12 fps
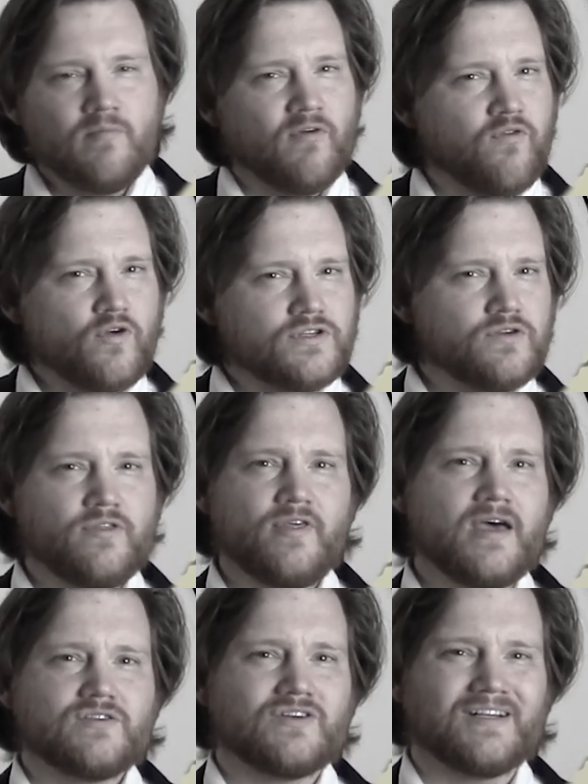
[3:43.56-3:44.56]
Before
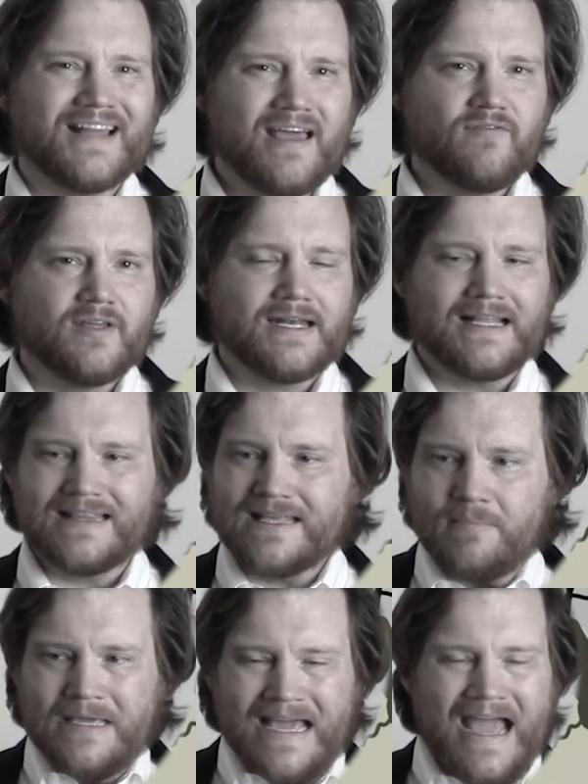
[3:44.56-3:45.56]
2011,
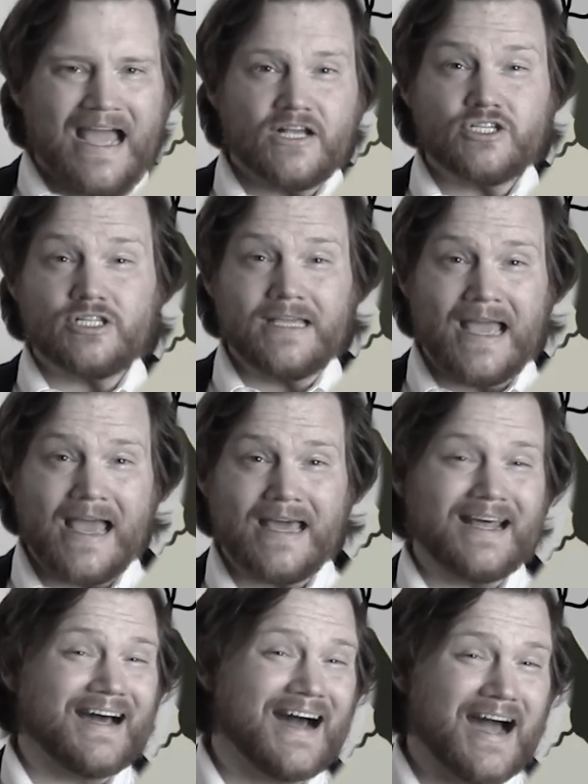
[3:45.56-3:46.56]
Libya actually
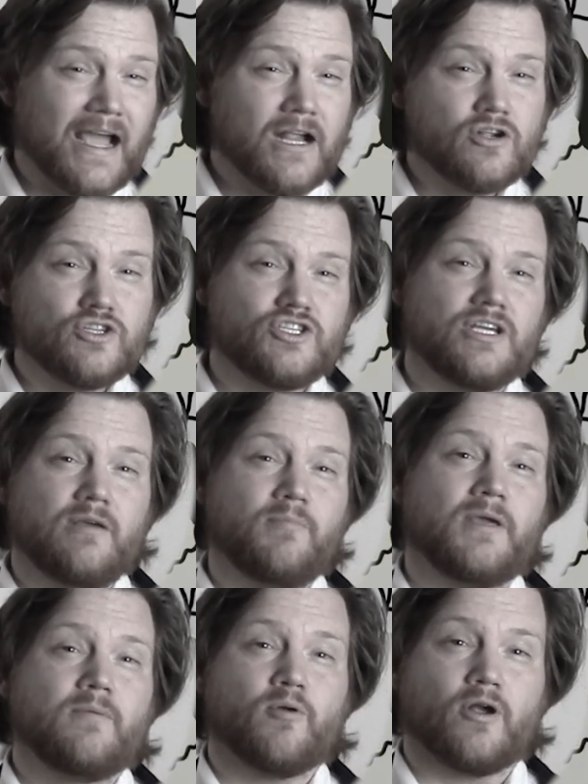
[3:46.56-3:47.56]
had a higher
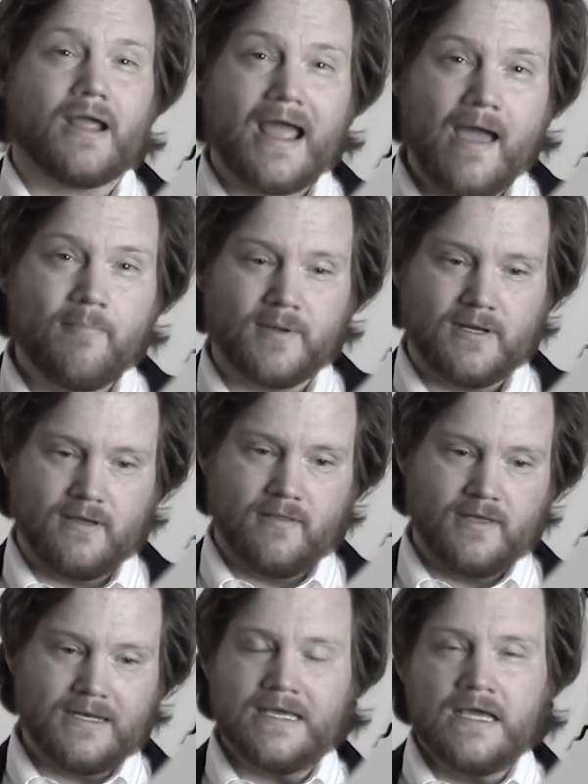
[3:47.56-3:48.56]
GDP per capita
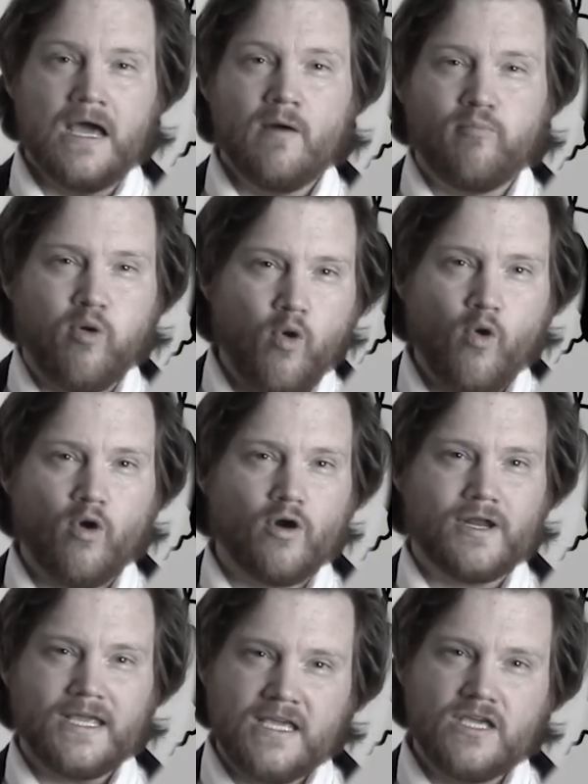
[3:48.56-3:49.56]
than
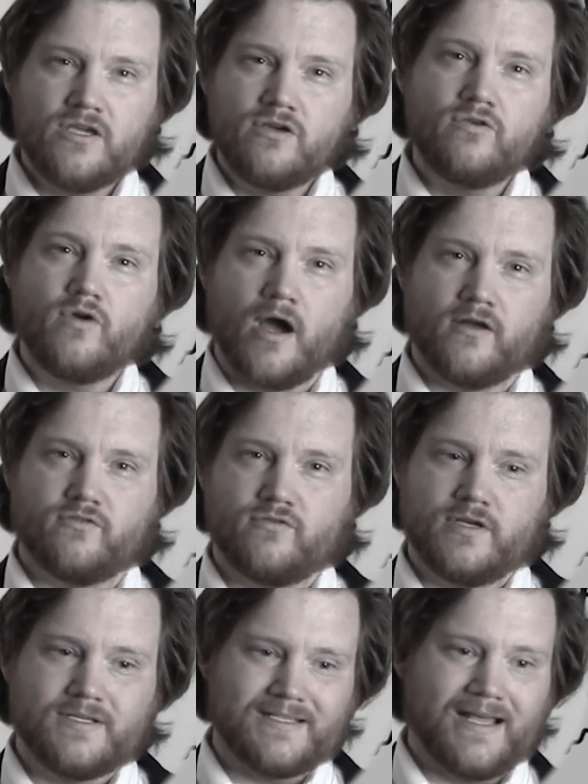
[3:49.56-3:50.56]
poor EU
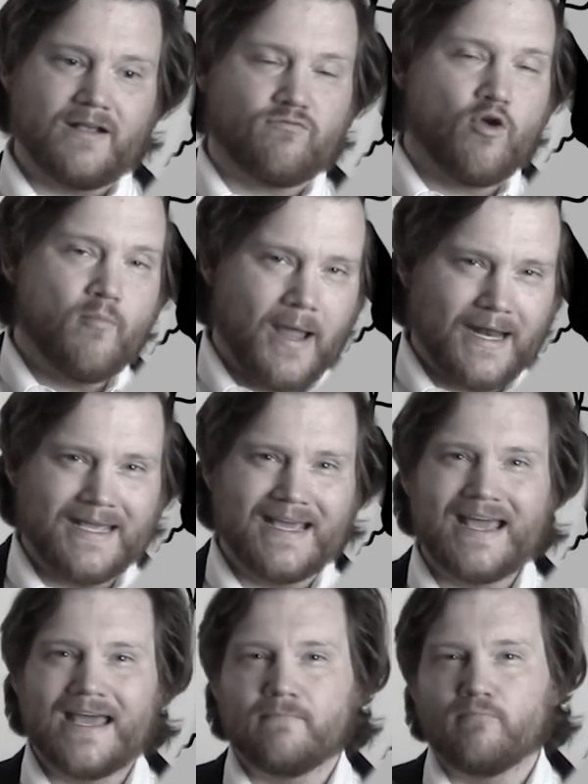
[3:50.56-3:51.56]
countries like
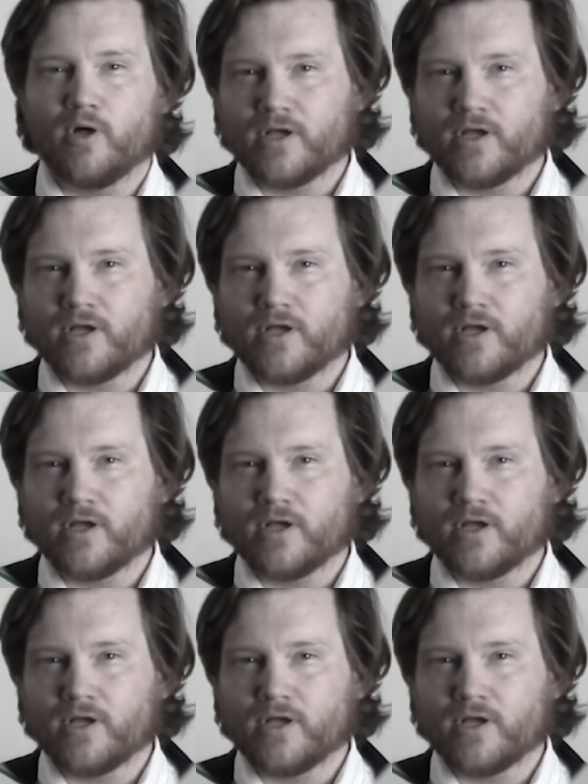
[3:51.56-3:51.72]
Romania and